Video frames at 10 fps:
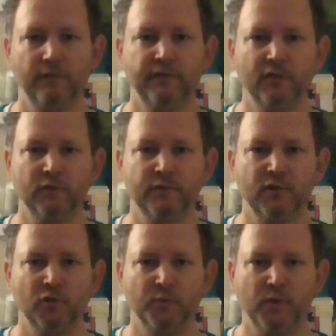Feel the
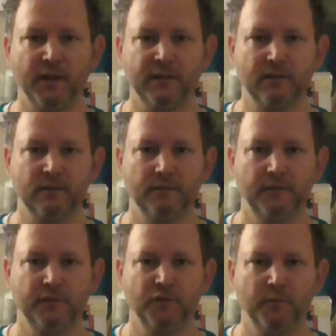result of practice.
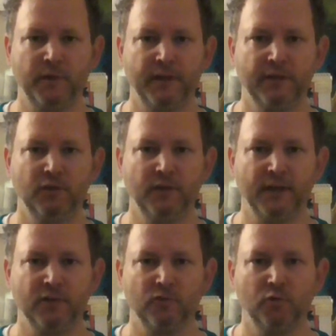Let your body do
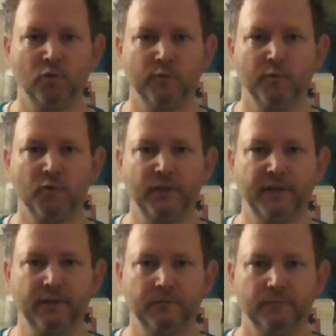natural, normal
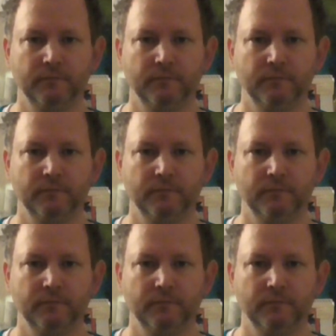breathing.